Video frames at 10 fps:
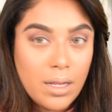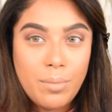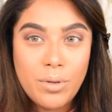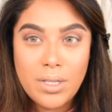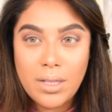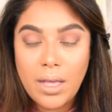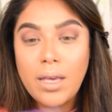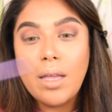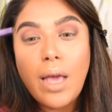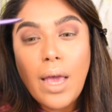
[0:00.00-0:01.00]
Then I'm using
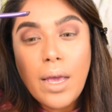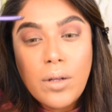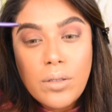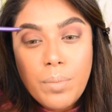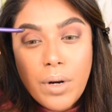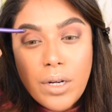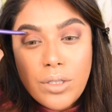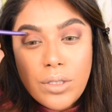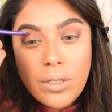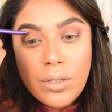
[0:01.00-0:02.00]
like an angled
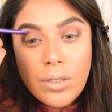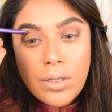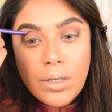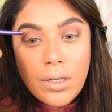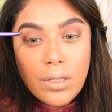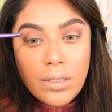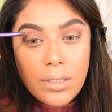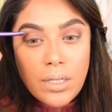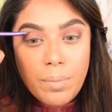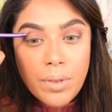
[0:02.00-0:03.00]
brush to
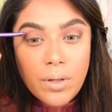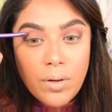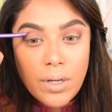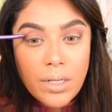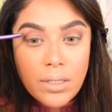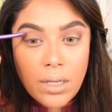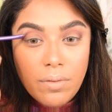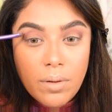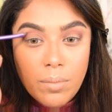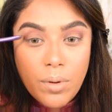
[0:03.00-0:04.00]
deepen the crease
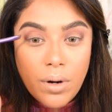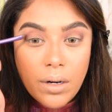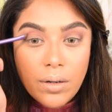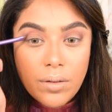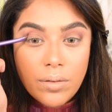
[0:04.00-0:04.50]
even more.